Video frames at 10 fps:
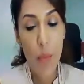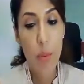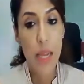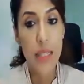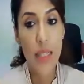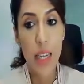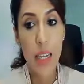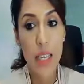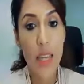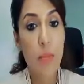but
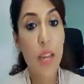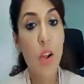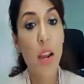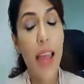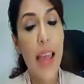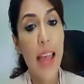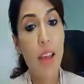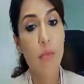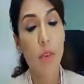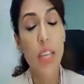
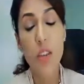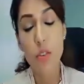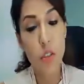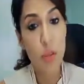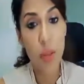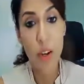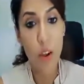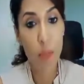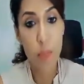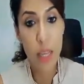he or she may
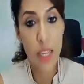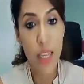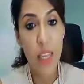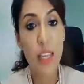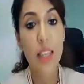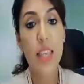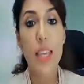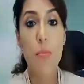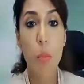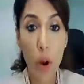not be in
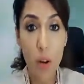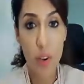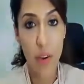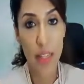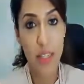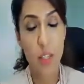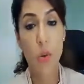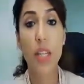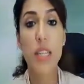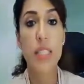the board of directors
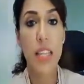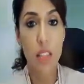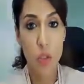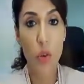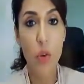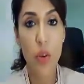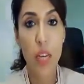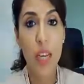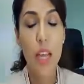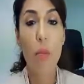or in the statutory